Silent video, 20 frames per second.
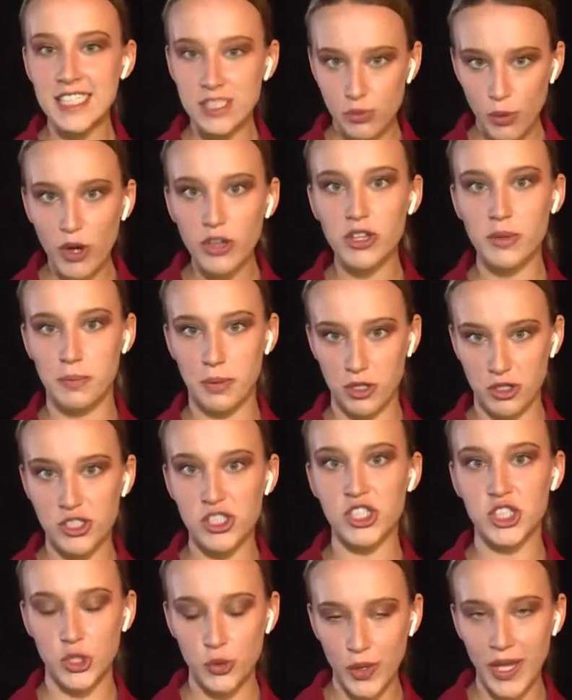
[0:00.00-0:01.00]
is where the
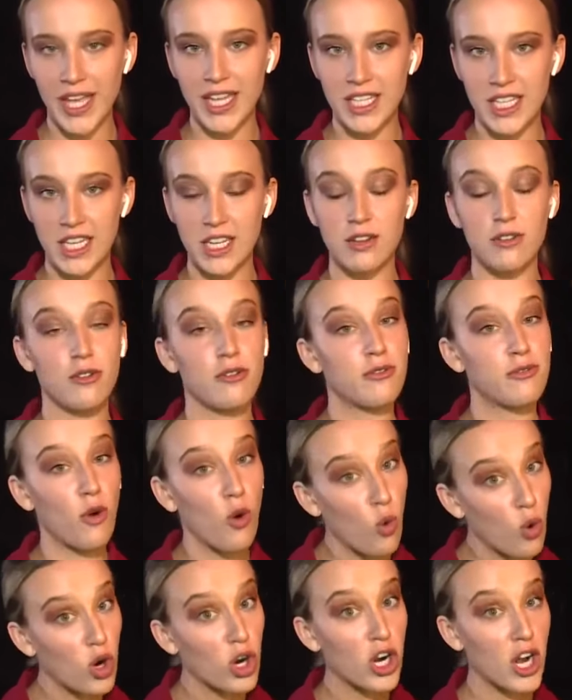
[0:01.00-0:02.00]
pursuit ended and
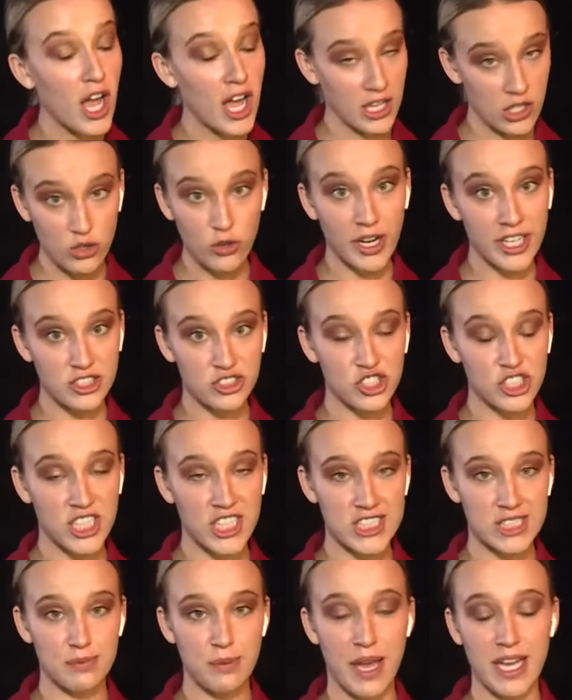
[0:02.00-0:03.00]
four underage
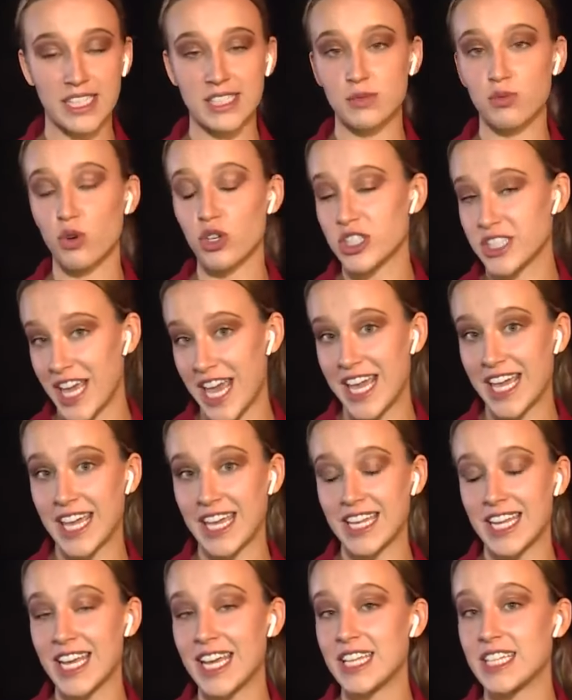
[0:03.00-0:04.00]
suspects were
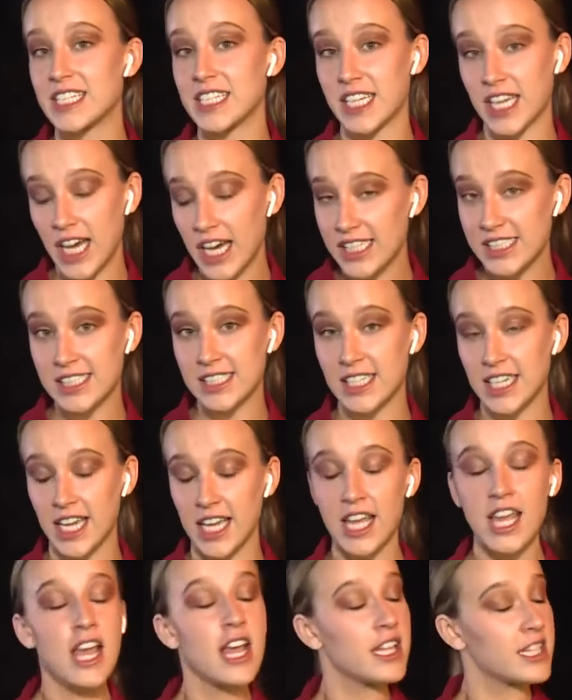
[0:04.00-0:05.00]
taken into
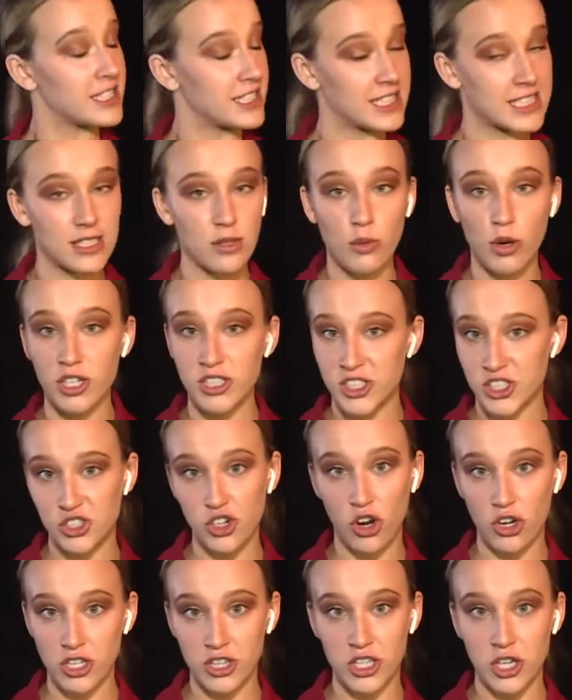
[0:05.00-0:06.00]
custody. This isn't where it
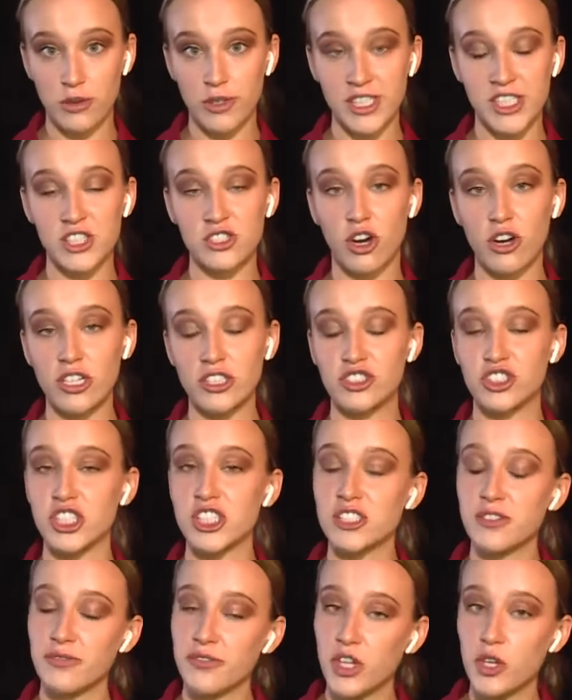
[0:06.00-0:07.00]
started, though. It started
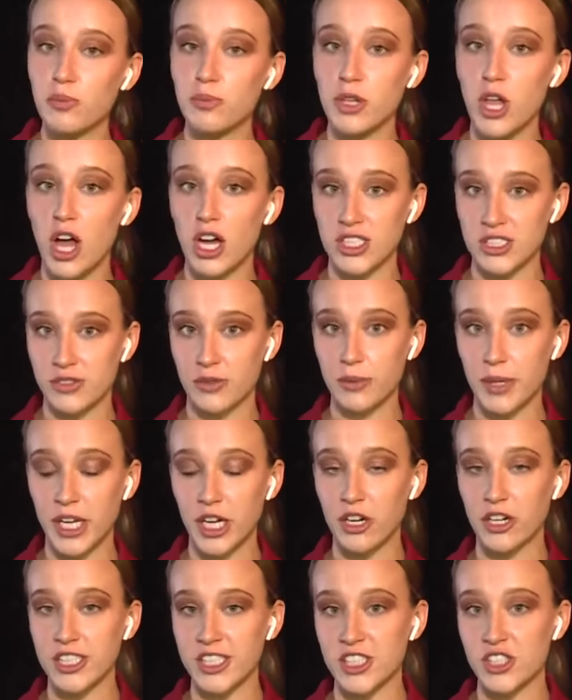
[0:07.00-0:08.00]
just a few blocks from
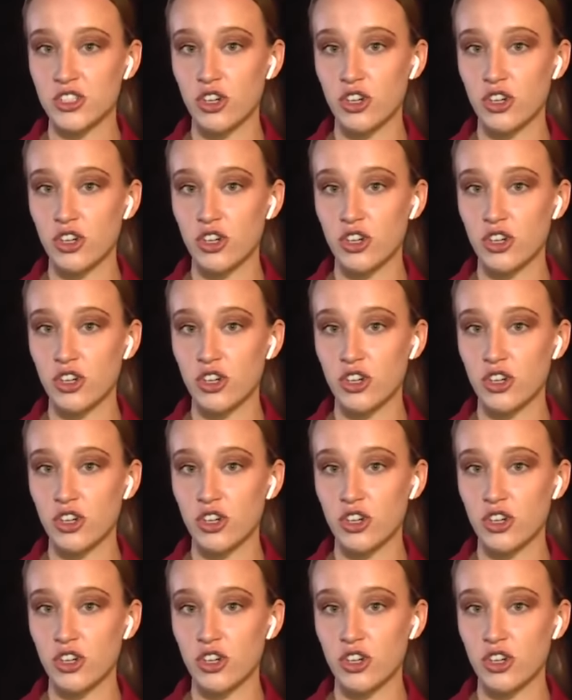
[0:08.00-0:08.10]
here. It